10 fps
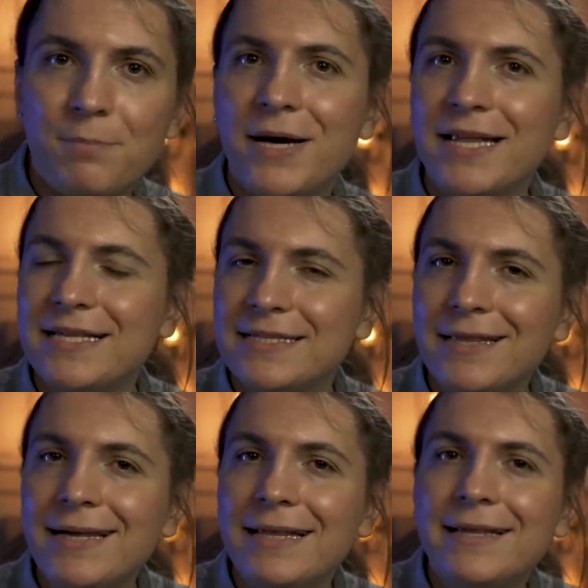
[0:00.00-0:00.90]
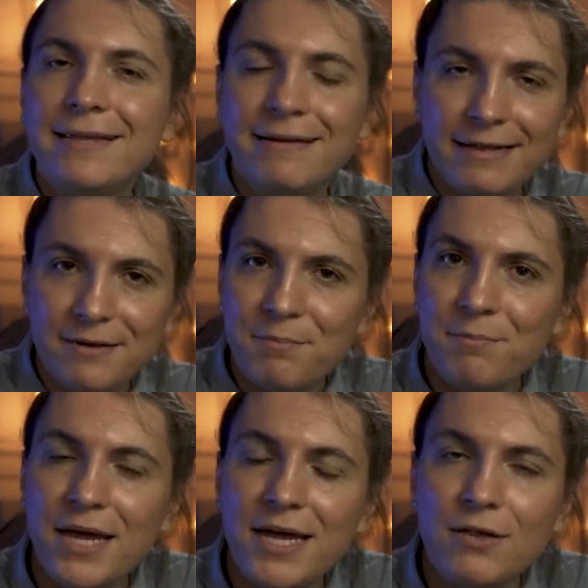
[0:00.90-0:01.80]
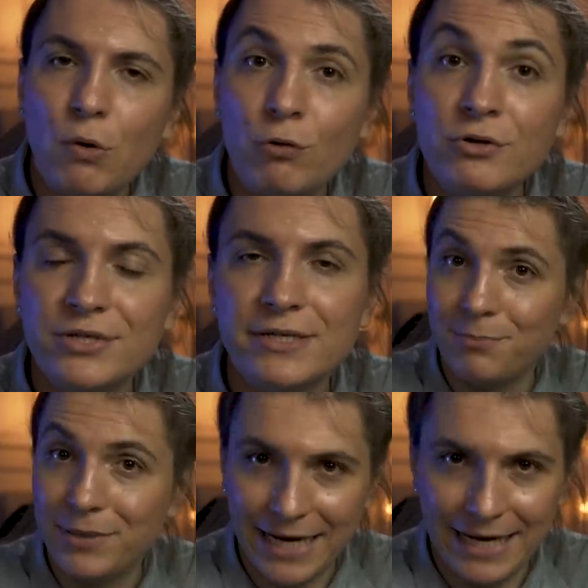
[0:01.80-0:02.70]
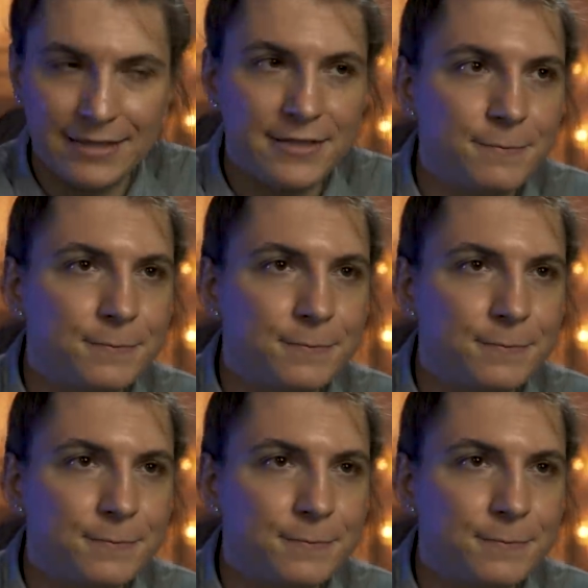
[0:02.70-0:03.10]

but it's not cluttering the main original plugin.